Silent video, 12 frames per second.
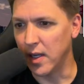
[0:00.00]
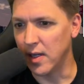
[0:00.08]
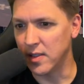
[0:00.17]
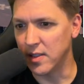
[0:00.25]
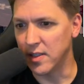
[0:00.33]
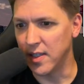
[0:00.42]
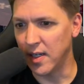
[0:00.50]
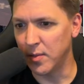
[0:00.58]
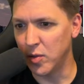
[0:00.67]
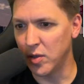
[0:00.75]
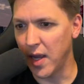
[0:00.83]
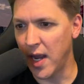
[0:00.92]

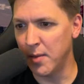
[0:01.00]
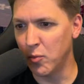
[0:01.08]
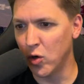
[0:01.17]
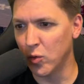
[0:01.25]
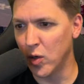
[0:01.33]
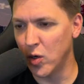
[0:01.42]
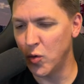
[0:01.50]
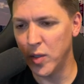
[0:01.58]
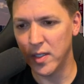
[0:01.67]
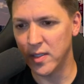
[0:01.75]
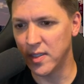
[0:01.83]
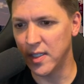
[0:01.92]
unsustainable. Enmore Road,
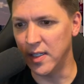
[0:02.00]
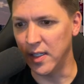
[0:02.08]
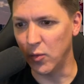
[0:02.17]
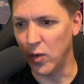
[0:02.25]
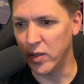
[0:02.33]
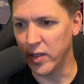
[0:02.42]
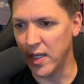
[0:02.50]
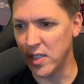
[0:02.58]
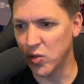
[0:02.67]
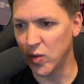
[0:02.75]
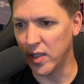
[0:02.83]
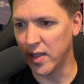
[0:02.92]
Sydney. While King
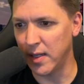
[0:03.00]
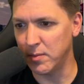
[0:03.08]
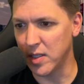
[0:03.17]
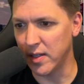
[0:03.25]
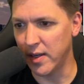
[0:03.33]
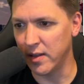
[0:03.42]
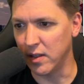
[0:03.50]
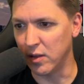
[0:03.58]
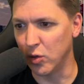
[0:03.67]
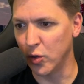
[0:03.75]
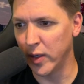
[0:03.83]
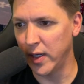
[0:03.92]
Street claims a lot of the
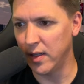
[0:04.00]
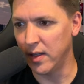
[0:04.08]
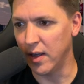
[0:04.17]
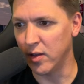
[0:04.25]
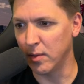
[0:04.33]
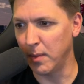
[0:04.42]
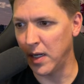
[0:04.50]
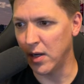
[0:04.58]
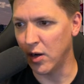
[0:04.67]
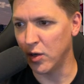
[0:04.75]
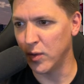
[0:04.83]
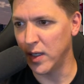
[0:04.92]
glory, the other main
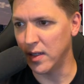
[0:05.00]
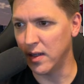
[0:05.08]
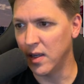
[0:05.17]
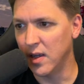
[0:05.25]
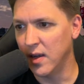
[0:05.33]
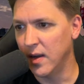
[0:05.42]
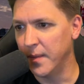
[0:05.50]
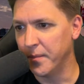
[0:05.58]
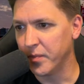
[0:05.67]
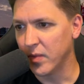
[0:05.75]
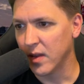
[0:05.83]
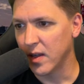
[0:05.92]
artery
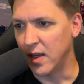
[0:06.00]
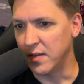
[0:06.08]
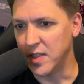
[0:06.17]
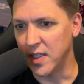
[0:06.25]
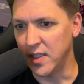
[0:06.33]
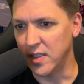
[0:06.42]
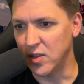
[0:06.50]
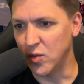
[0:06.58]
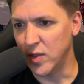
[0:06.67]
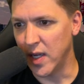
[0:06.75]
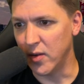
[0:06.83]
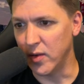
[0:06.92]
of Sydney's
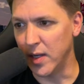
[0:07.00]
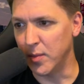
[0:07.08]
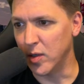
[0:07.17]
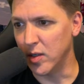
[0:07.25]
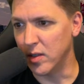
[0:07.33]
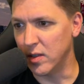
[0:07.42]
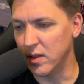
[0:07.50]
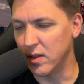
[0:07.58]
Newtown neighborhood.